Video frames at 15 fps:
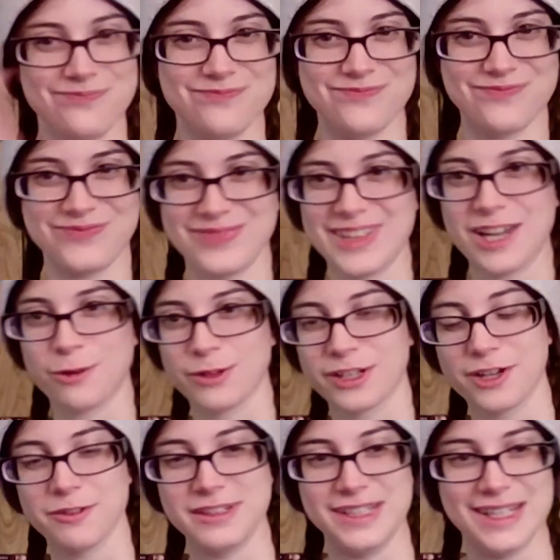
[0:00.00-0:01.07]

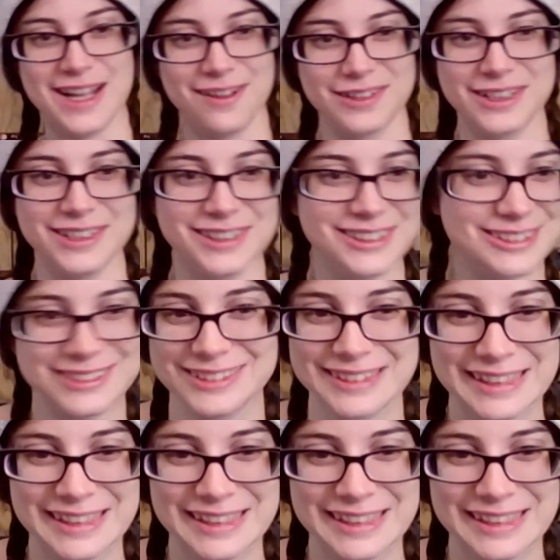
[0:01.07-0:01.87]
going downhill.